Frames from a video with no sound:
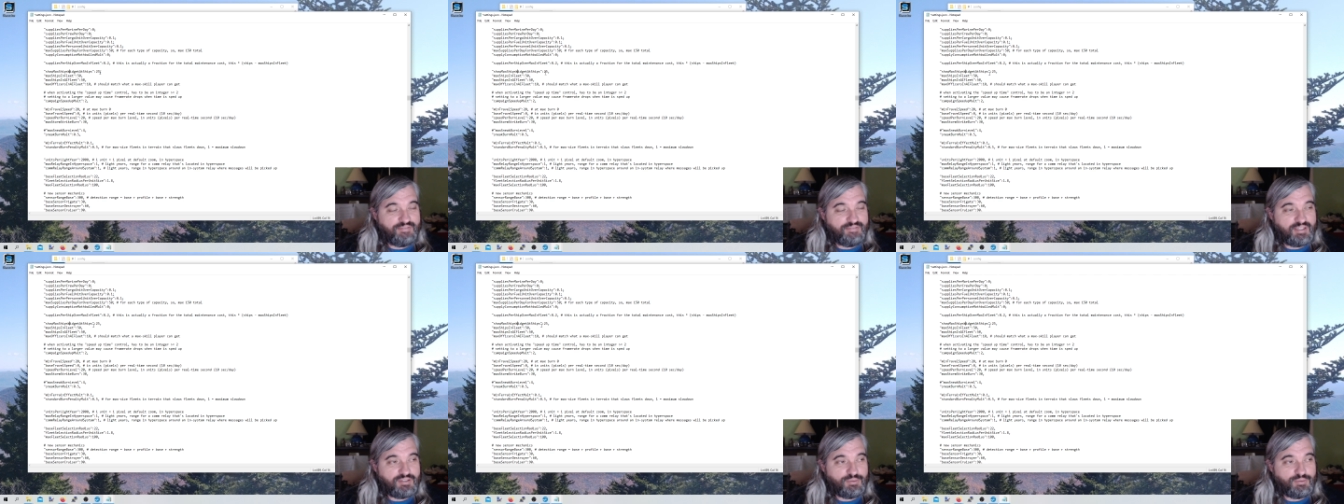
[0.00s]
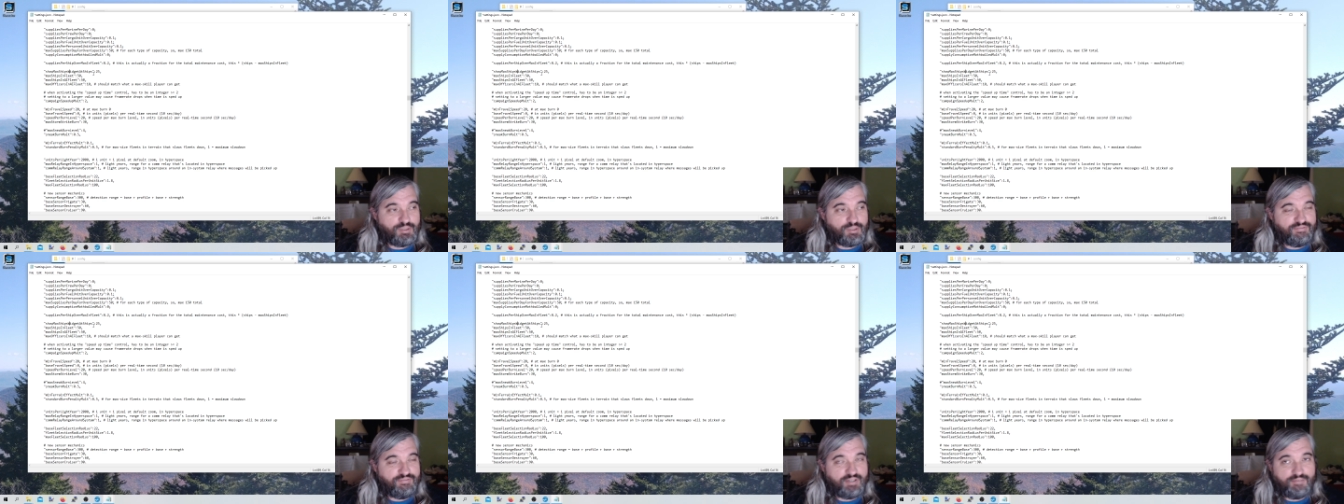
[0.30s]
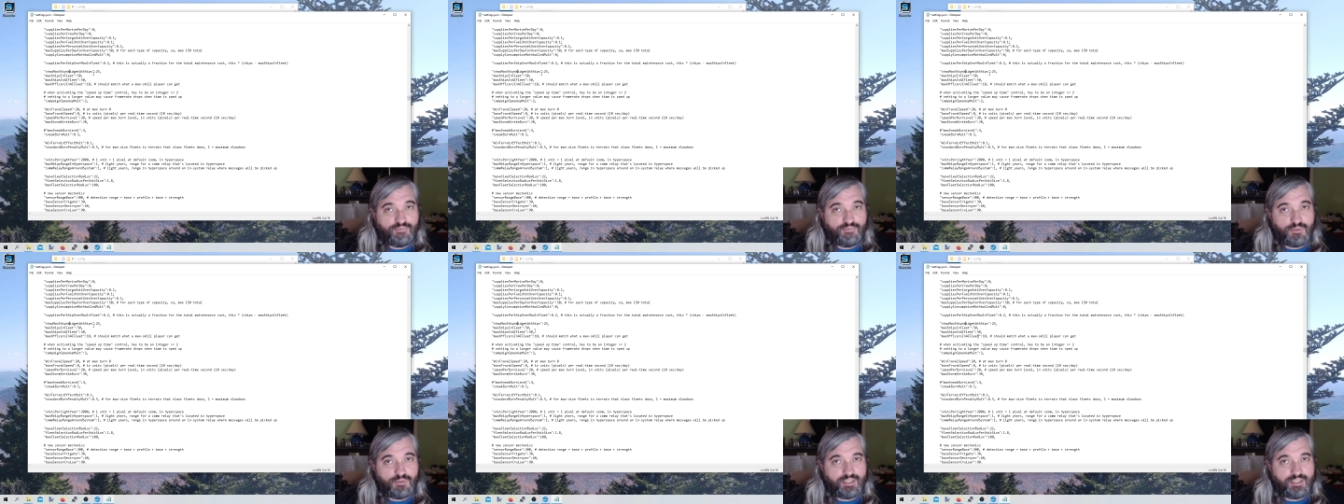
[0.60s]
that
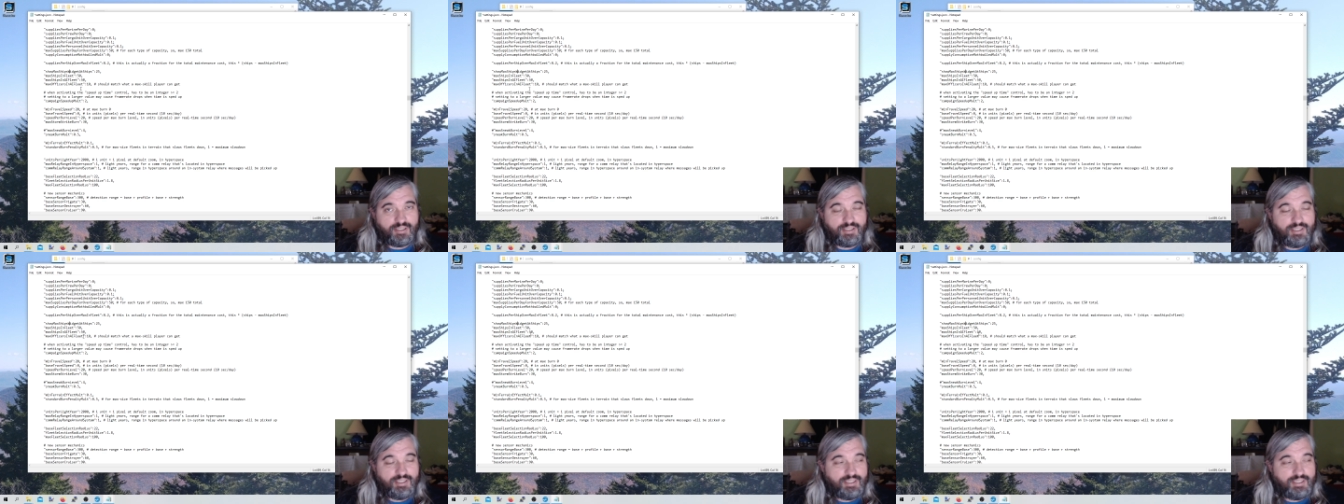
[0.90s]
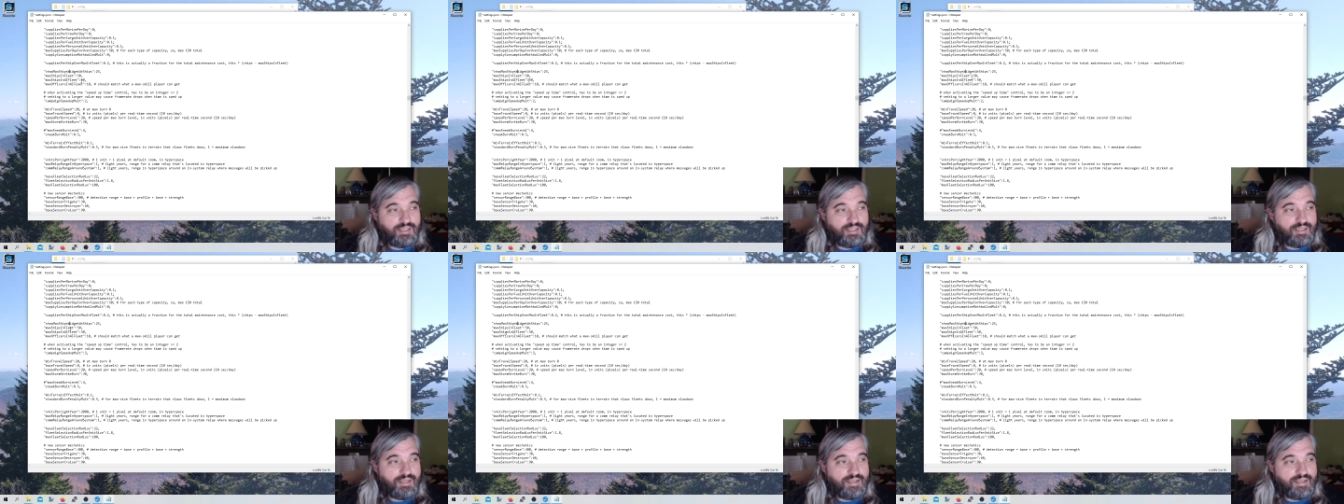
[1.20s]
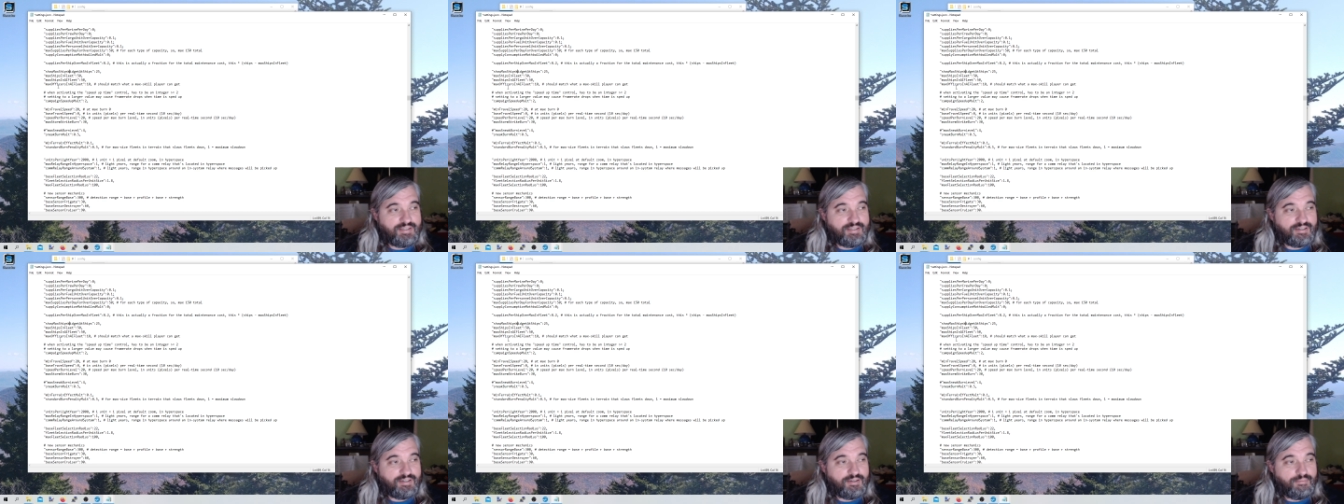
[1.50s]
twenty-five warning
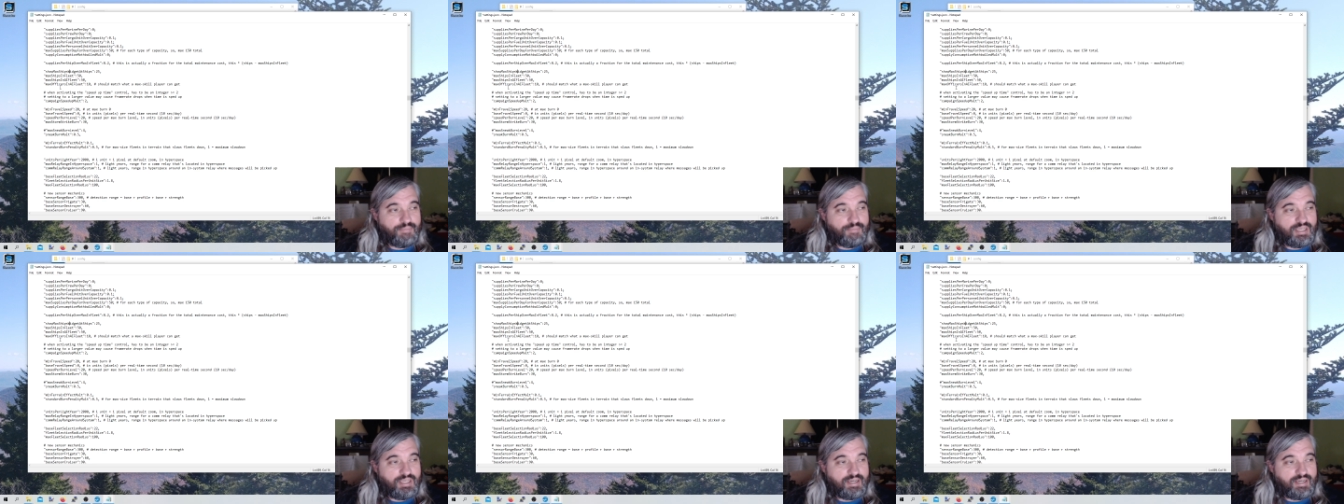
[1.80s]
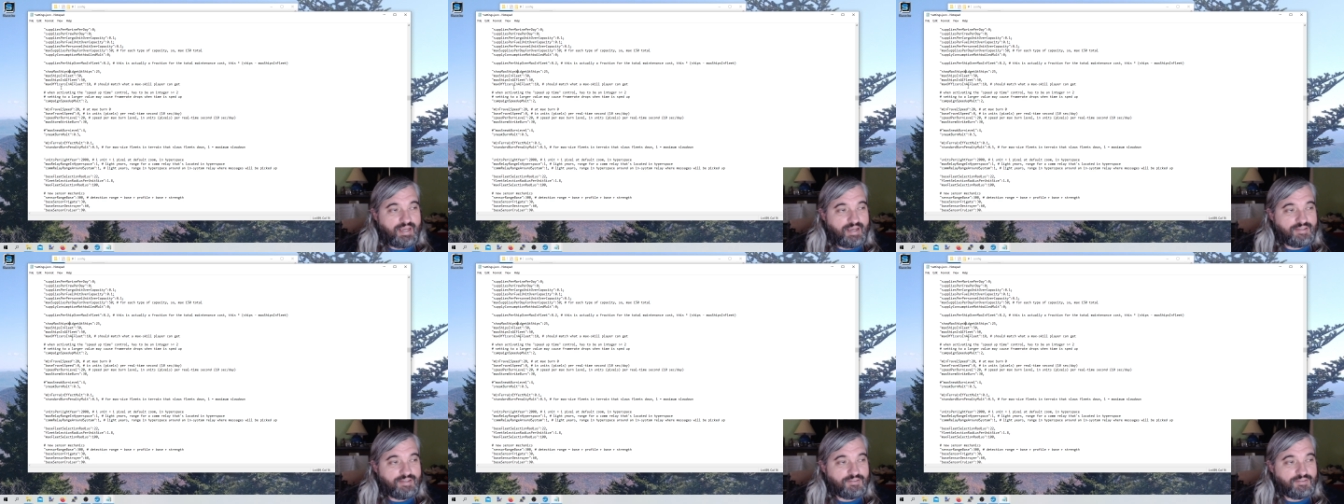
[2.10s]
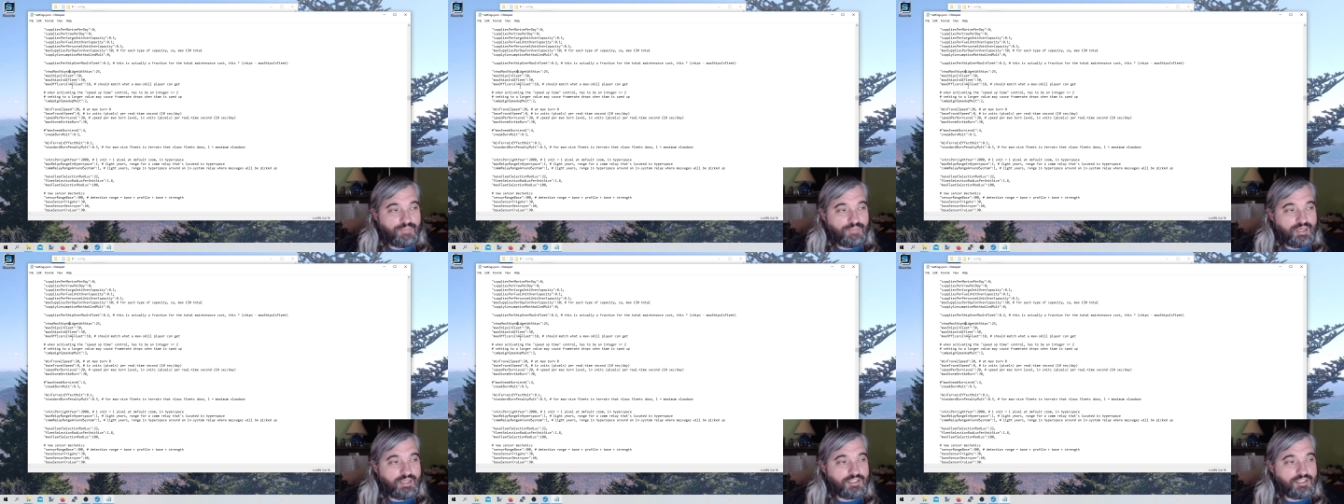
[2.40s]
isn't going to mean as
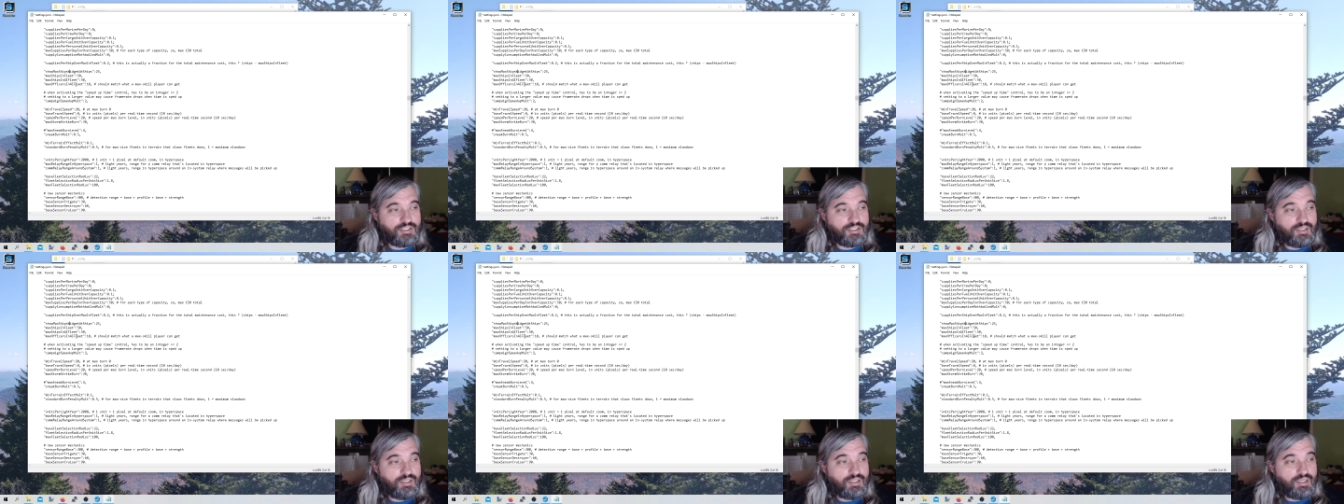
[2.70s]
much.